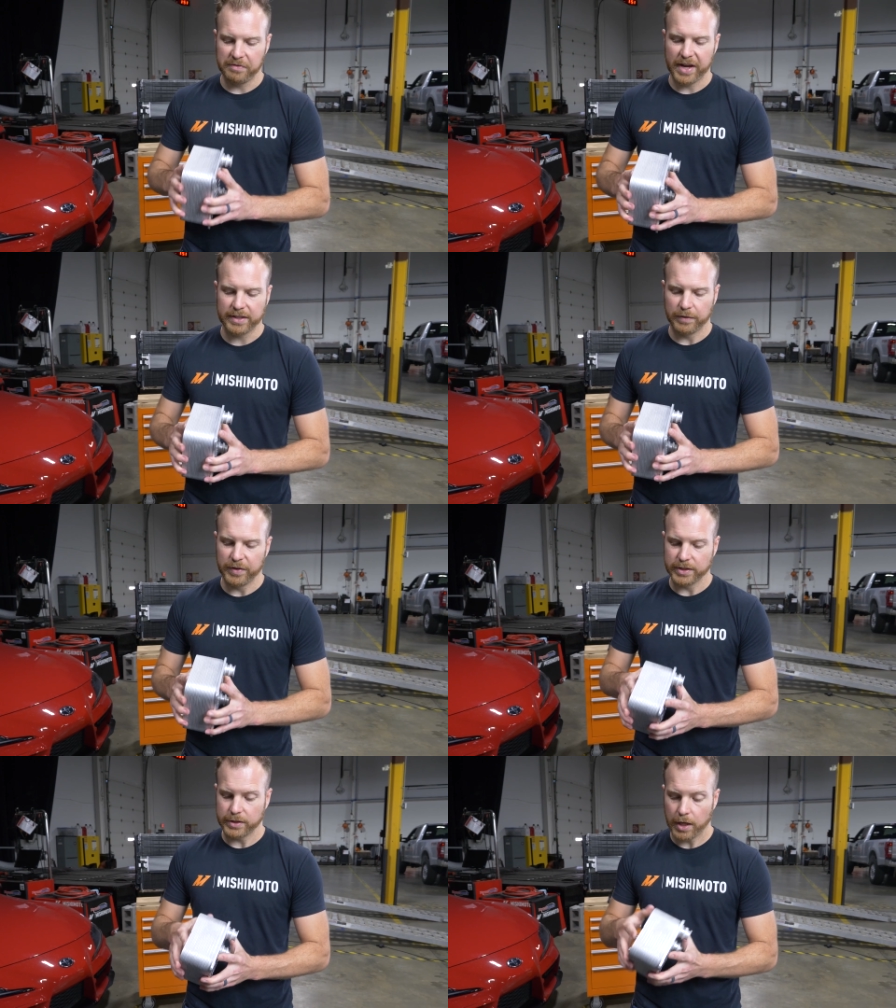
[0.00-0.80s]
effective
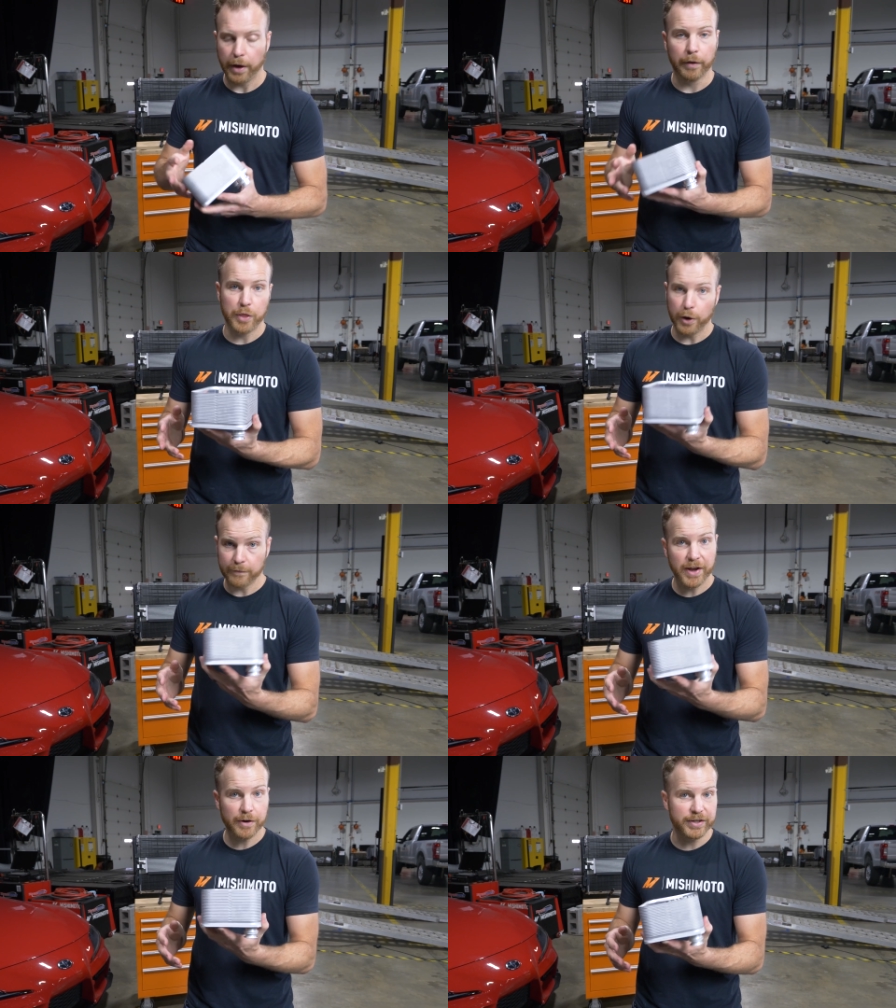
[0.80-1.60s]
is they're
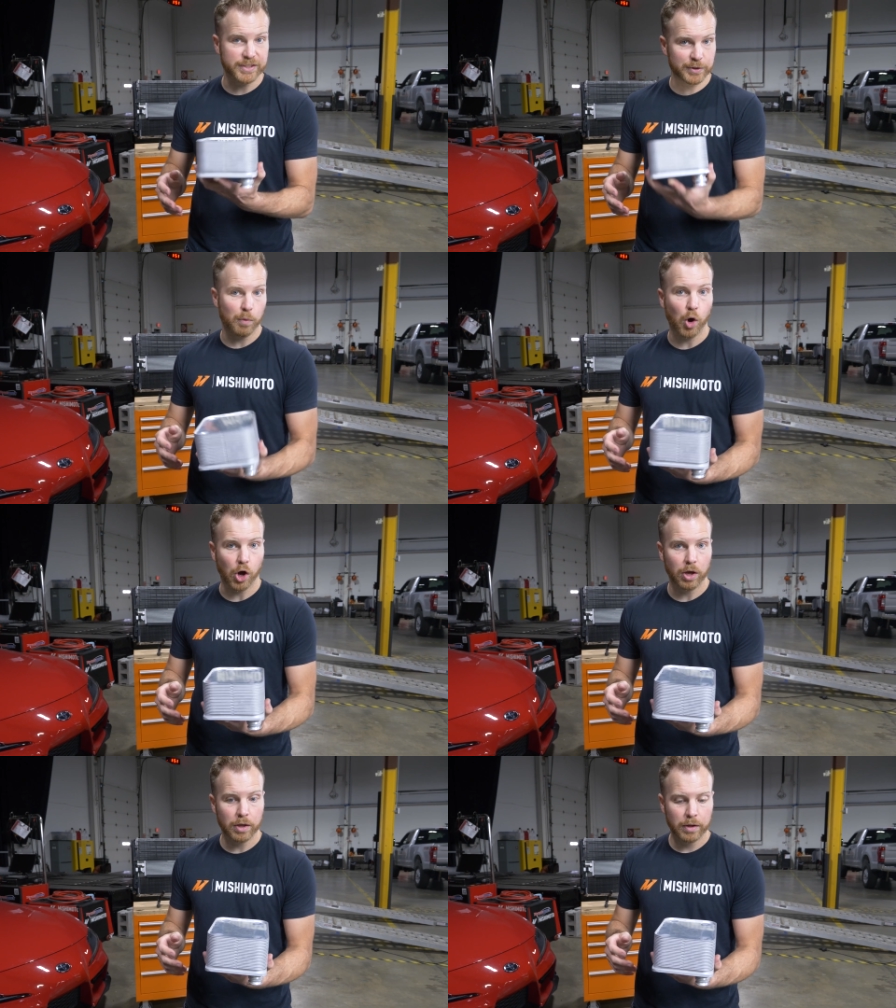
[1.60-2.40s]
very small.